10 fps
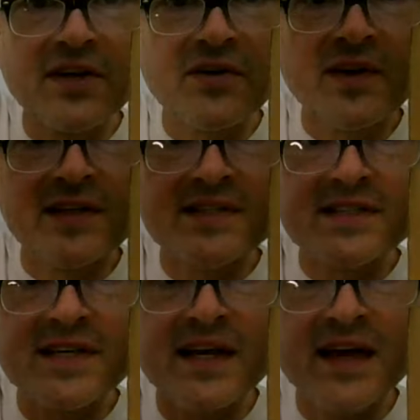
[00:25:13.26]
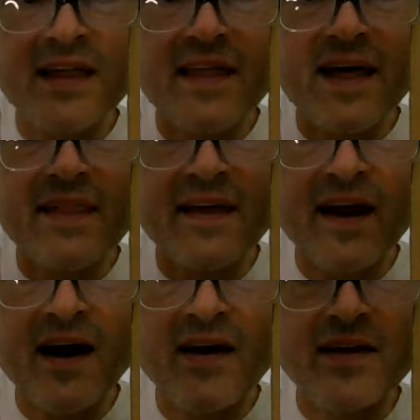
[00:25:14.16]
You can see that the
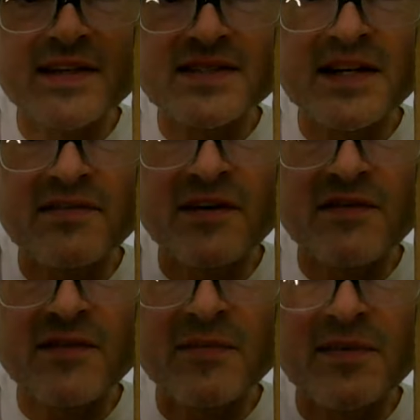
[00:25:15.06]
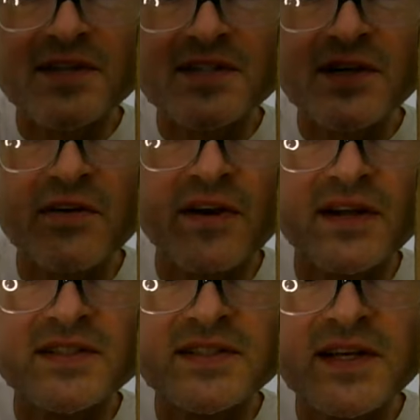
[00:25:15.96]
card is different from the
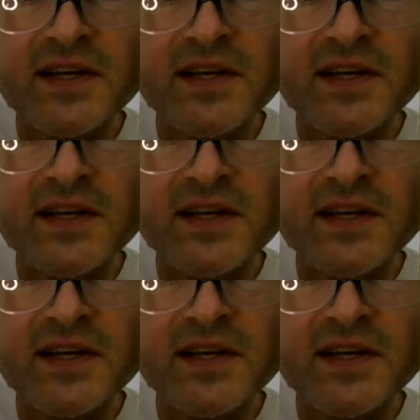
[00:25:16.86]
series,